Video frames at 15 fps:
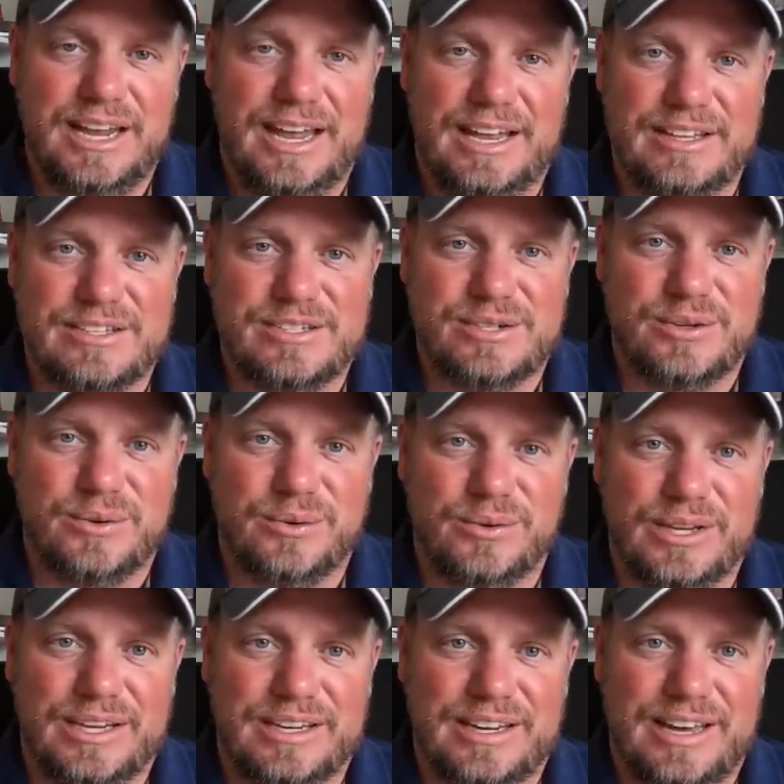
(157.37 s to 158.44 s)
And so
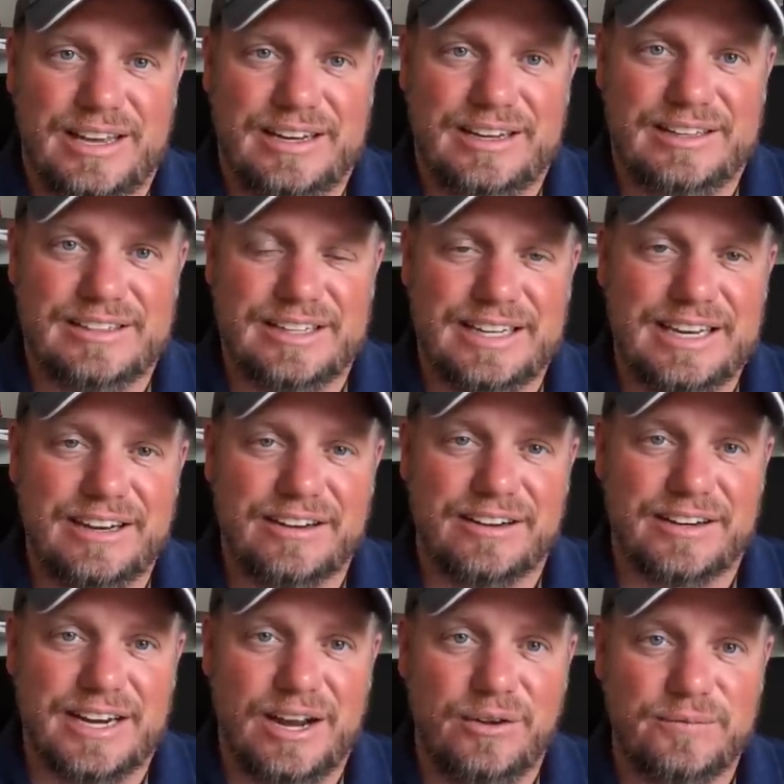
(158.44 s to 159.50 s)
they kind of deleted
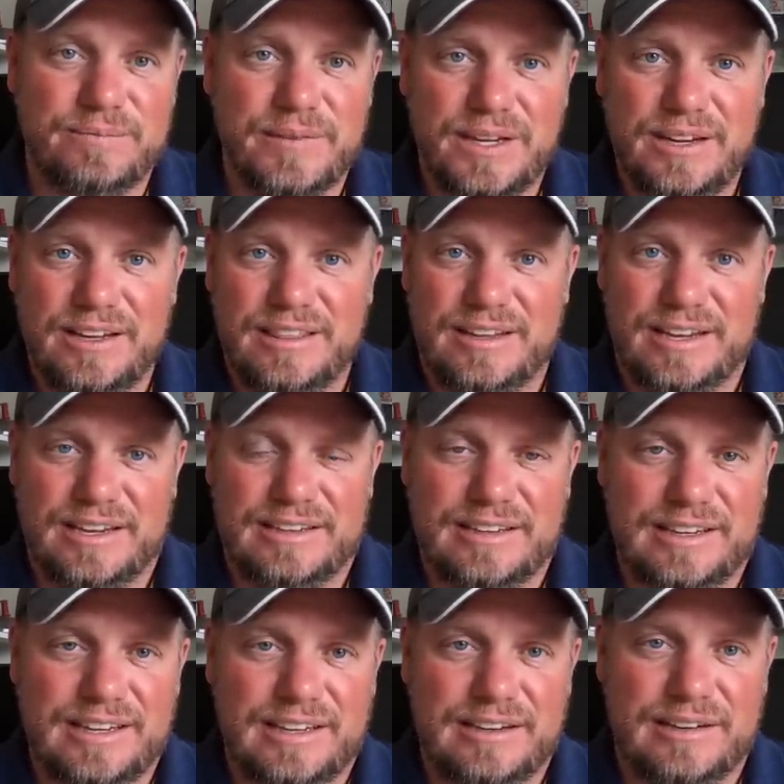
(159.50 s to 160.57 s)
their account. They
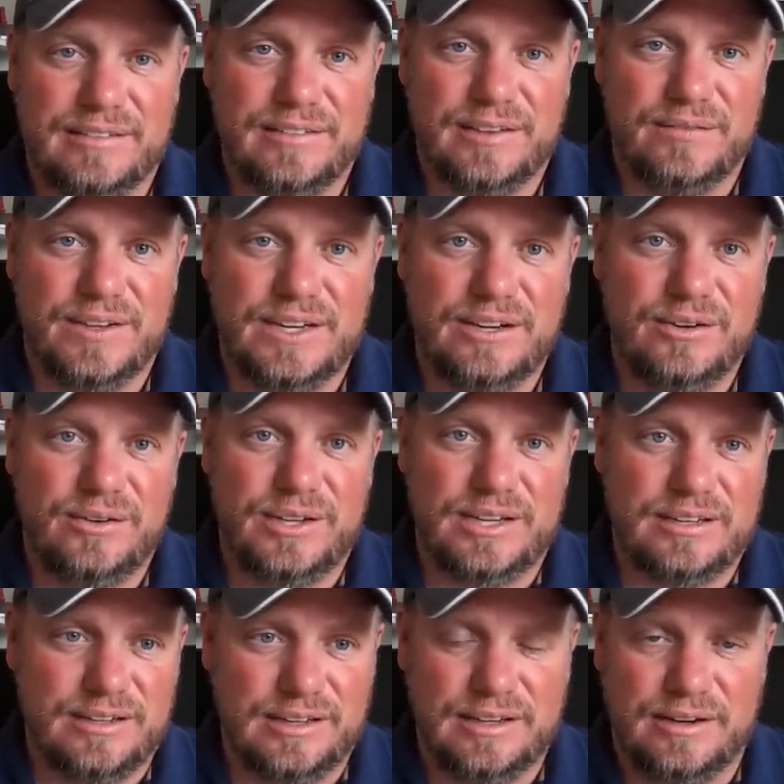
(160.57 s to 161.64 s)
deleted the video, they
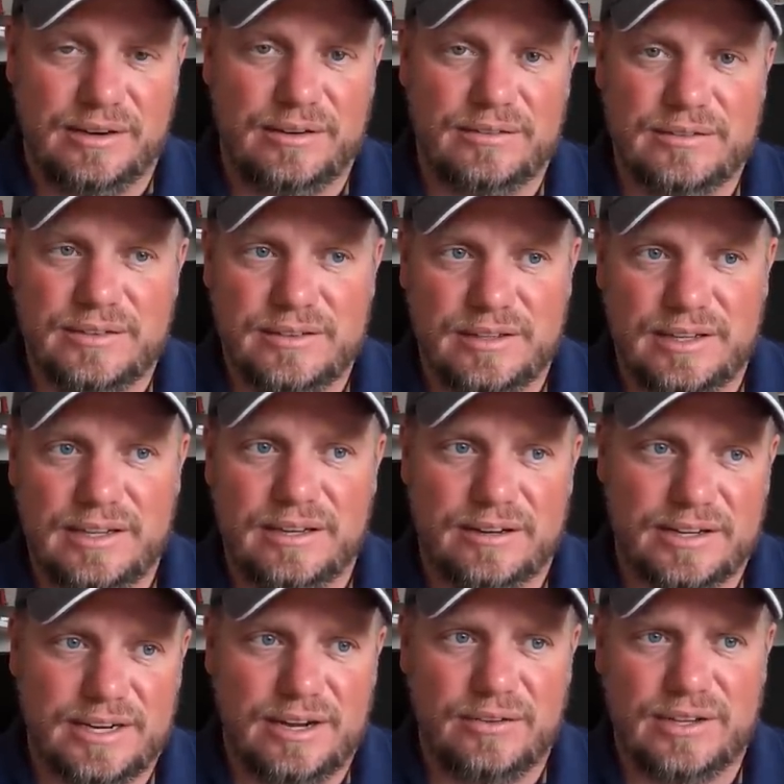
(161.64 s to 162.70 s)
deleted their
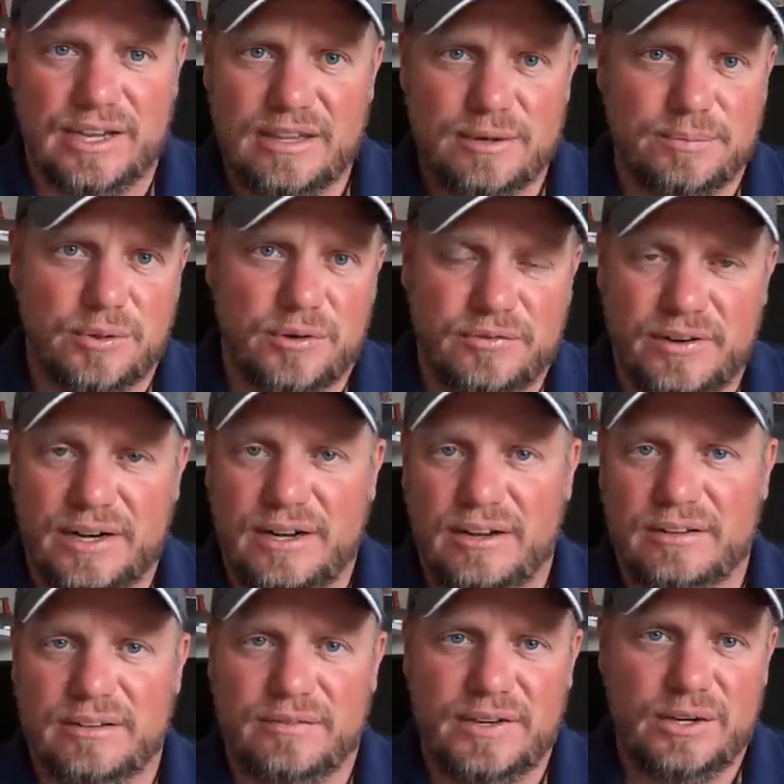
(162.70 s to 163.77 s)
account, they hid their
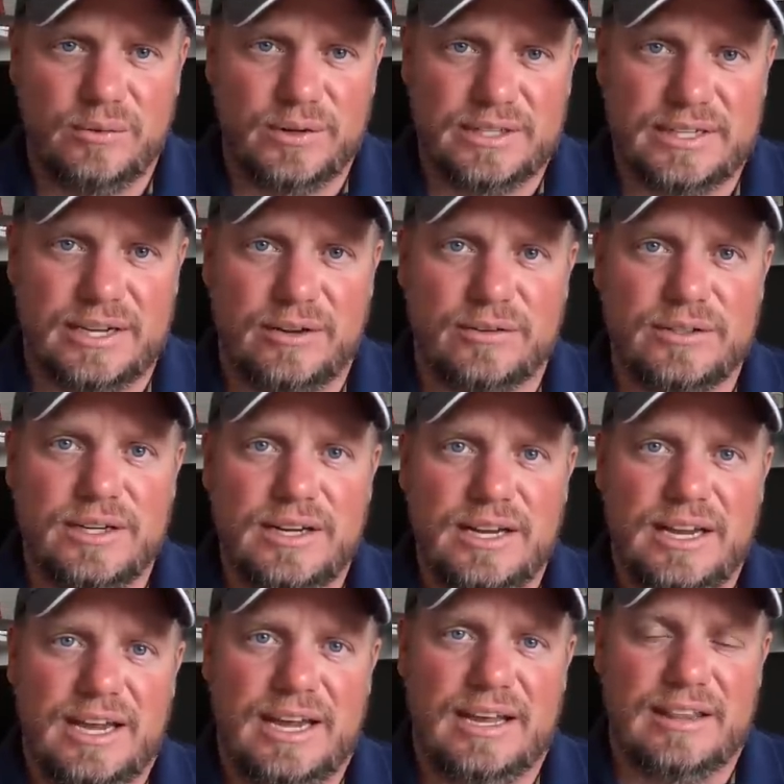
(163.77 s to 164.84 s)
profile, the video went down,
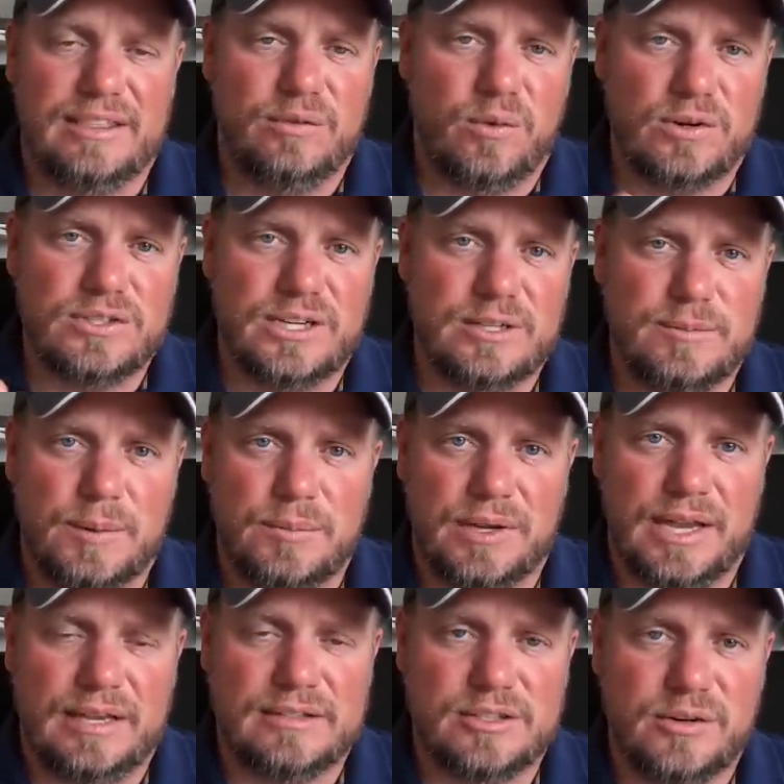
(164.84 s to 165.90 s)
and fortunately these people
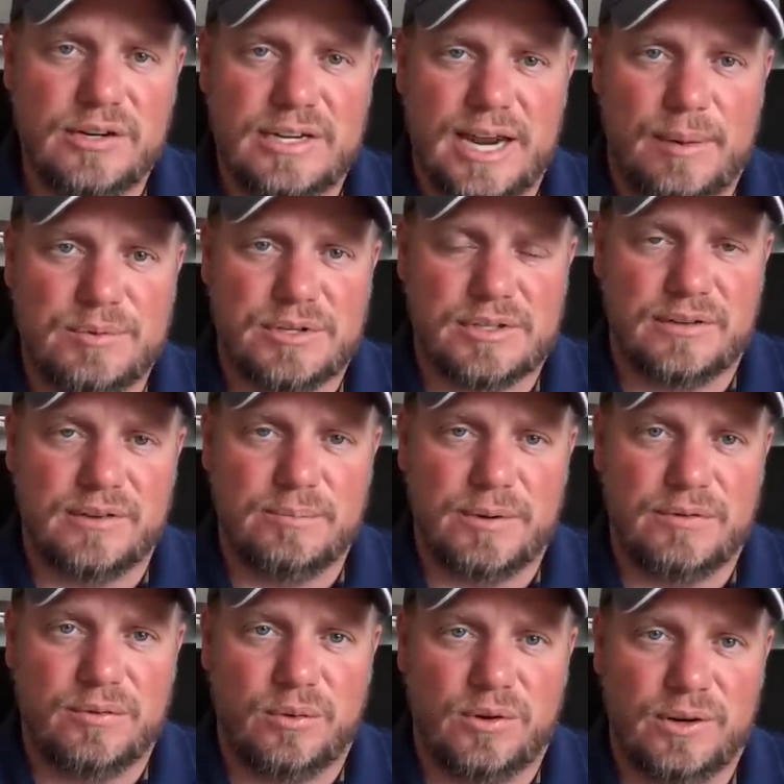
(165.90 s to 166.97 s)
had screen captures of it
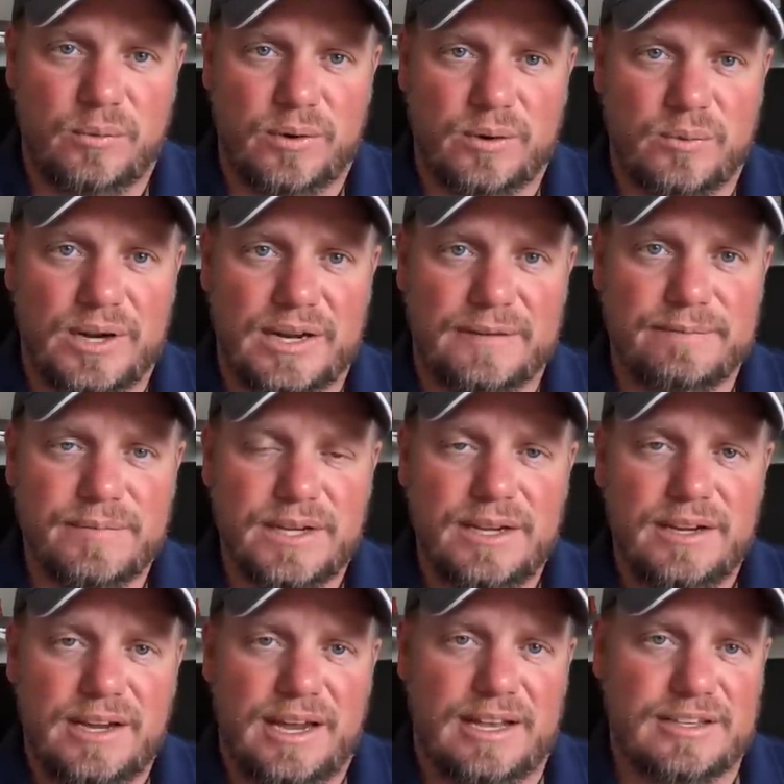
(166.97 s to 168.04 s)
before it went away.
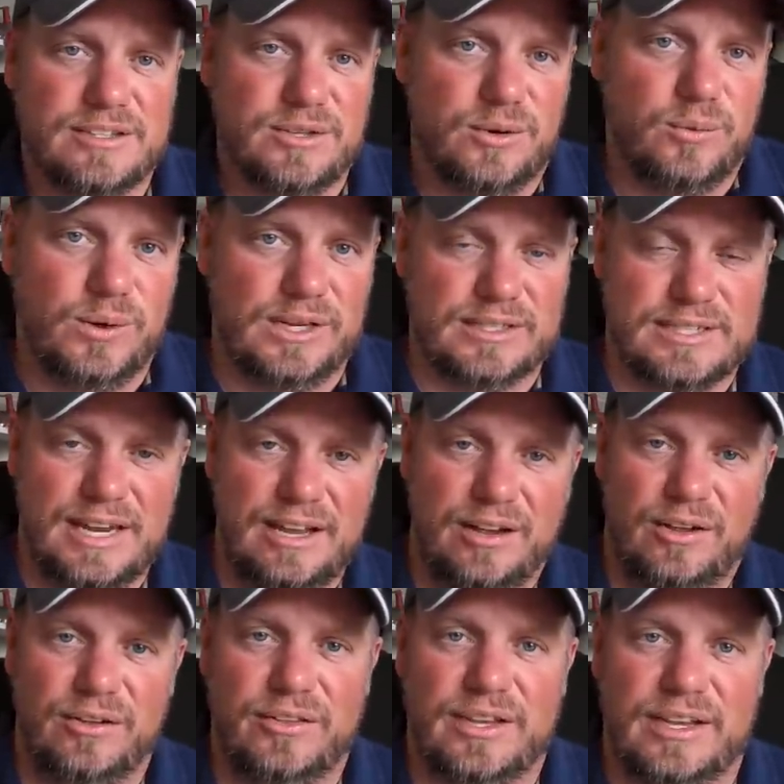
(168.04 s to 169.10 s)
And so we can
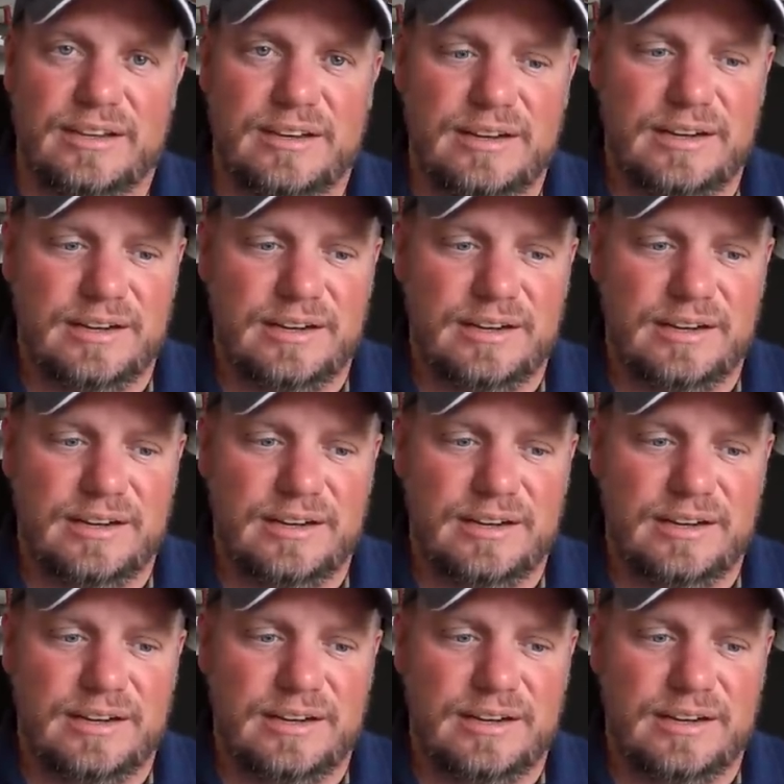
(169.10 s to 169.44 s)
tell that